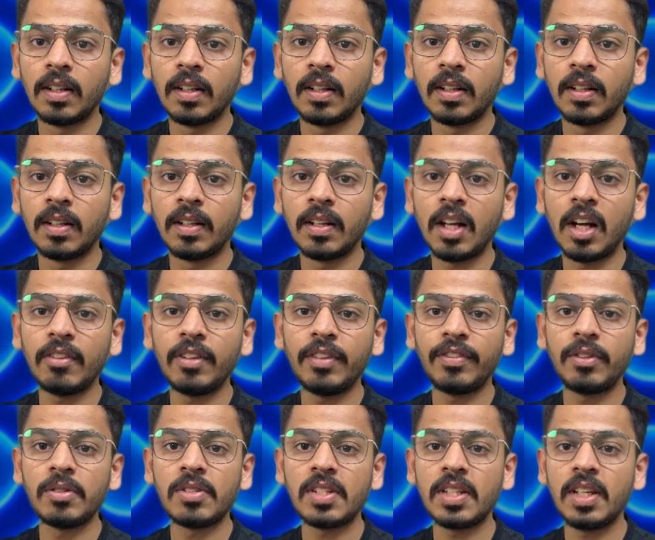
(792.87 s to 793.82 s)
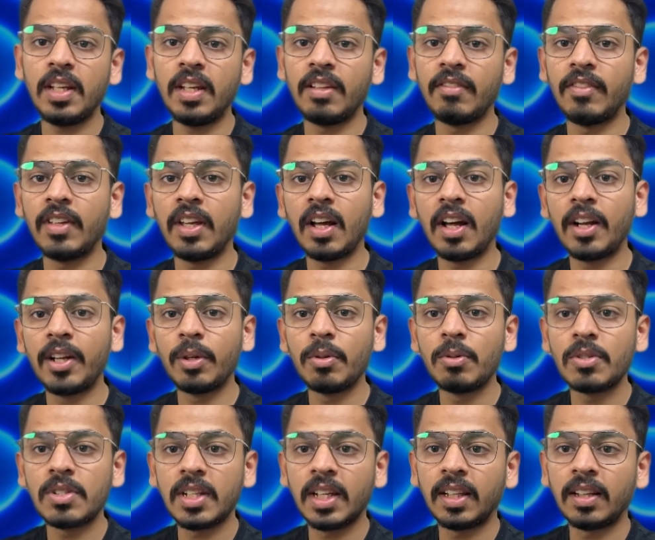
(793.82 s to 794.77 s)
Now if you see, we are
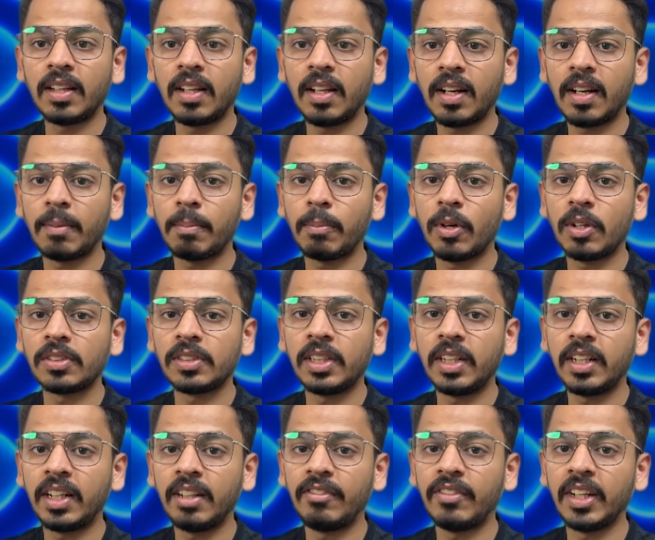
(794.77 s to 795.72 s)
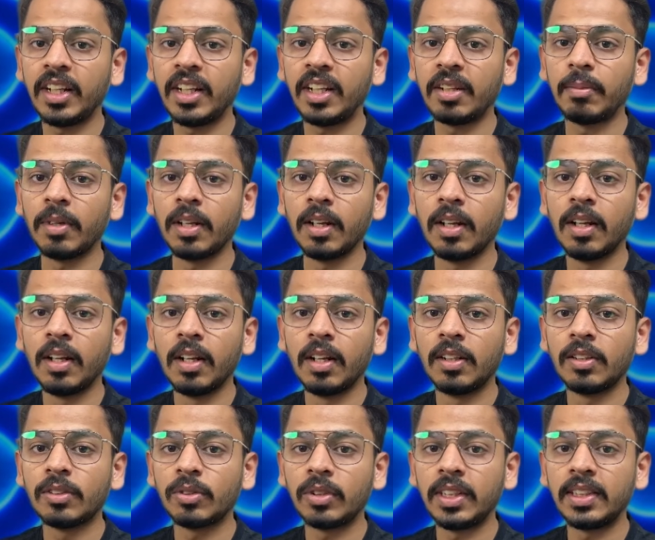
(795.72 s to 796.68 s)
using the repository variable.
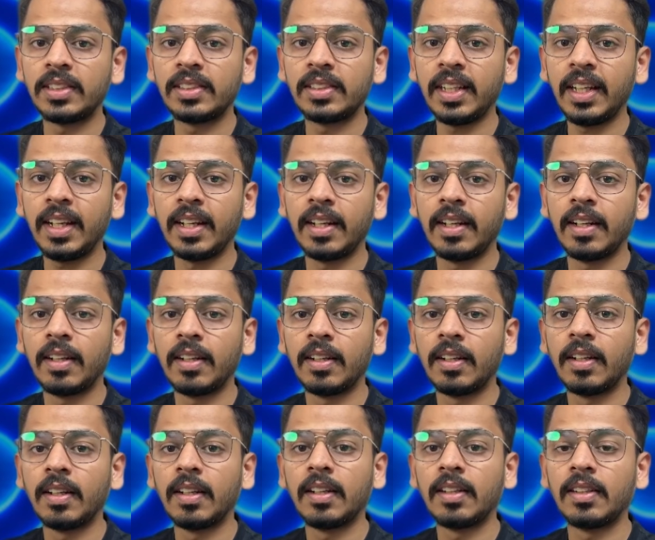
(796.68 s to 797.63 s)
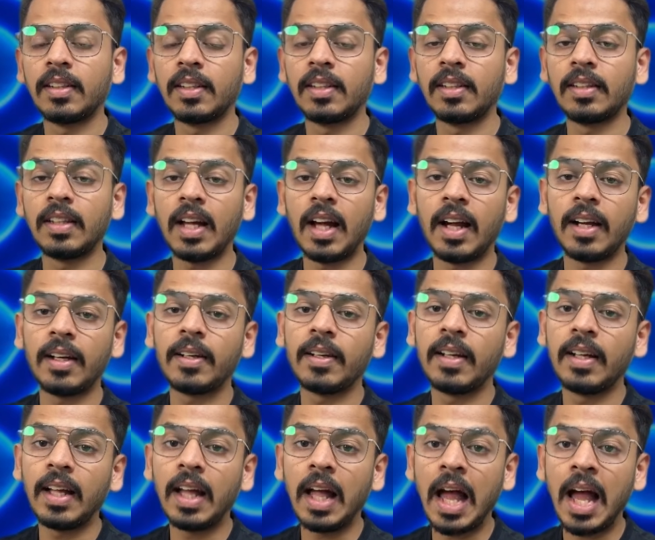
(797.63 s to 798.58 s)
So it said that
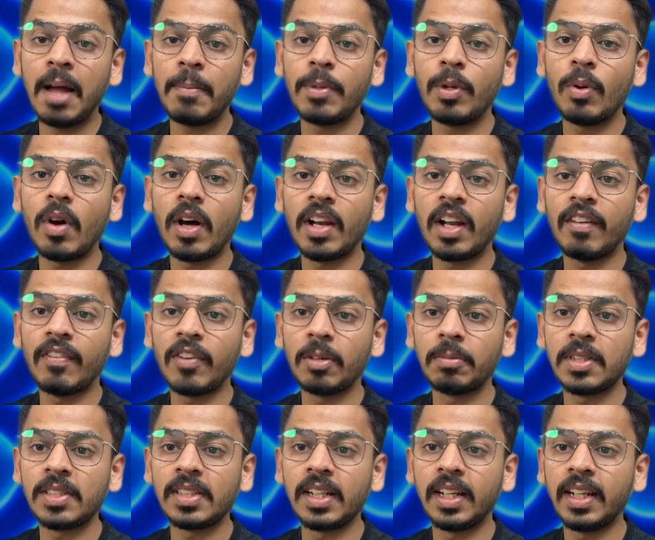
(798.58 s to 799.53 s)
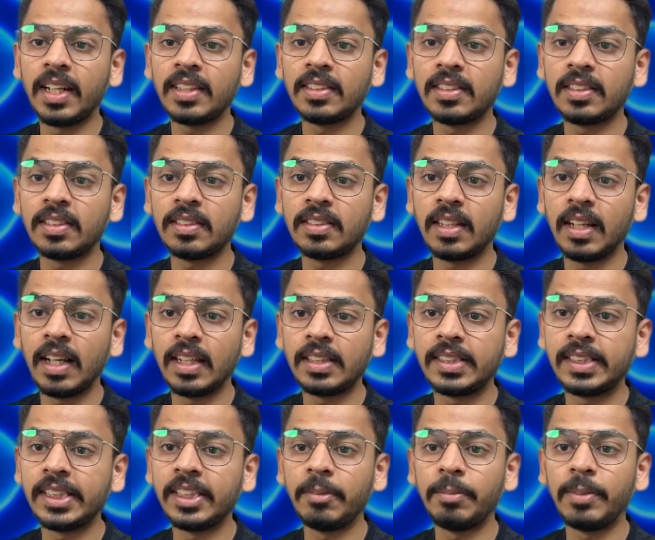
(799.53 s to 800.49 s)
app URL from the settings is
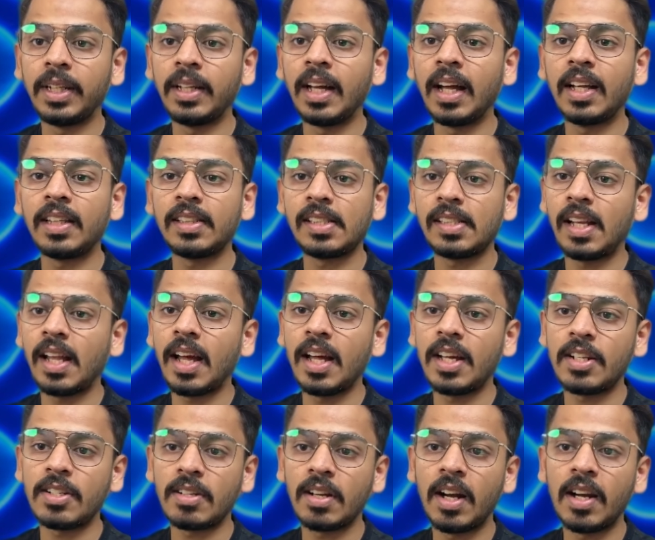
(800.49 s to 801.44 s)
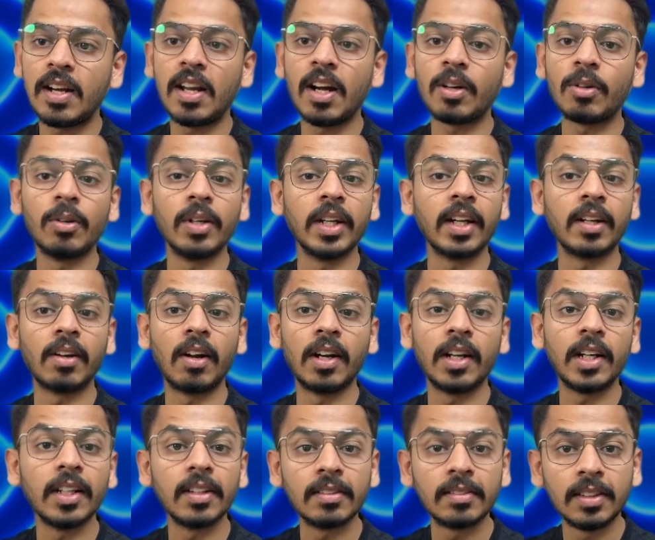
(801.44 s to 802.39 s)

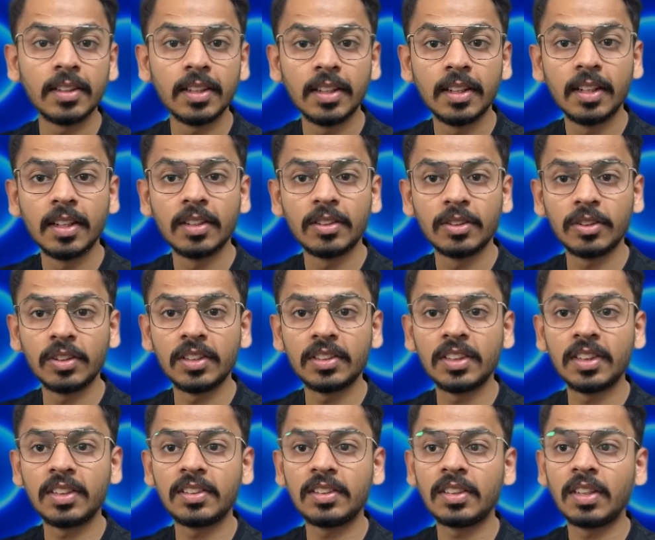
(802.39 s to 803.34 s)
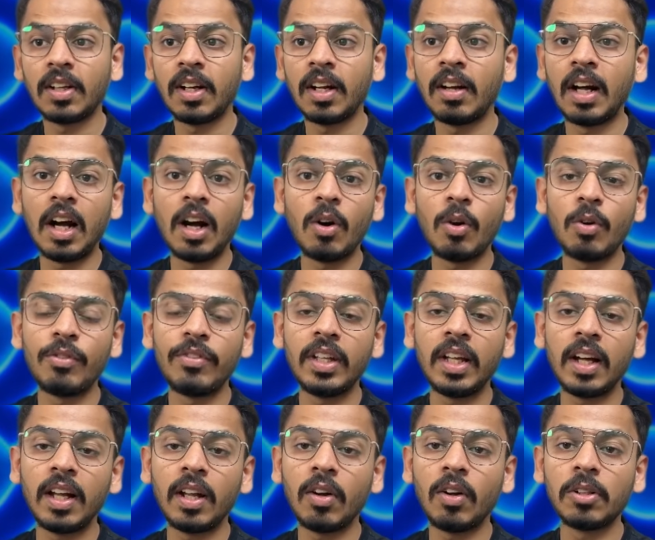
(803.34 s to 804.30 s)
https:/addacoding.in. So this is how we
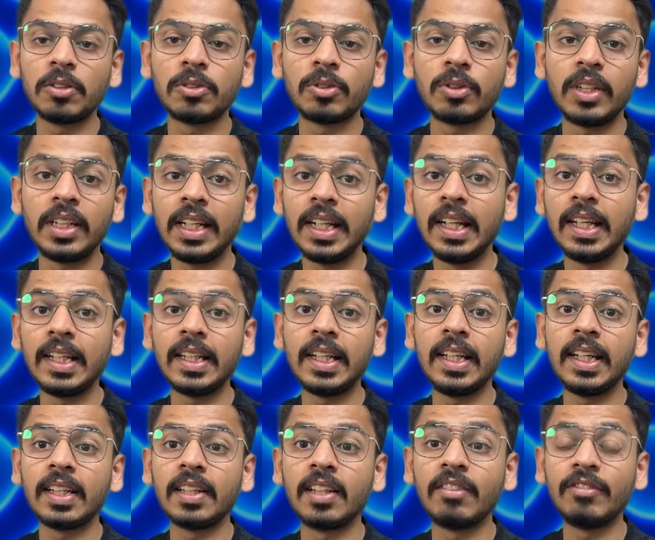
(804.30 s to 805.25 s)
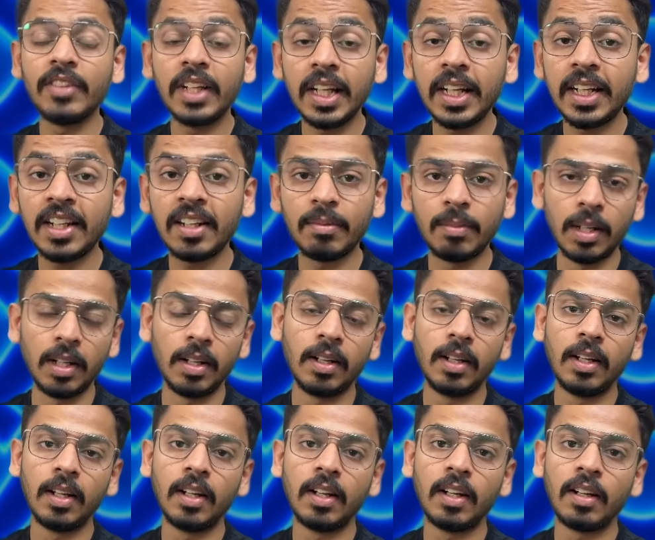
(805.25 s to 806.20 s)
are also taking the variable
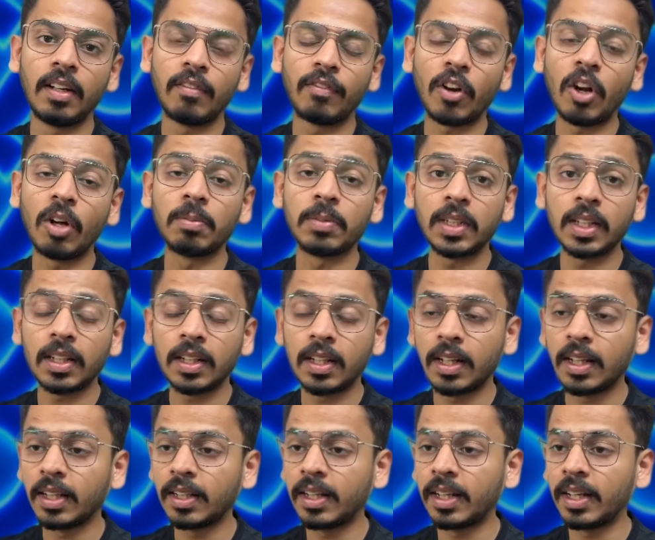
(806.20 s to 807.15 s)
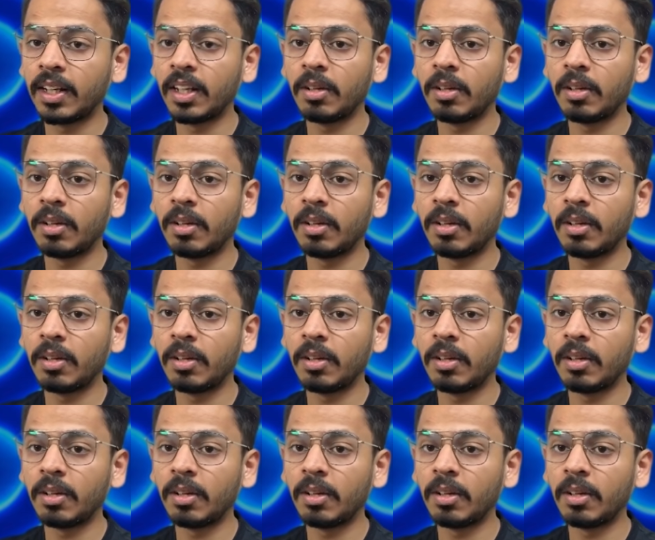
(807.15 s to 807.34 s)
from the GitHub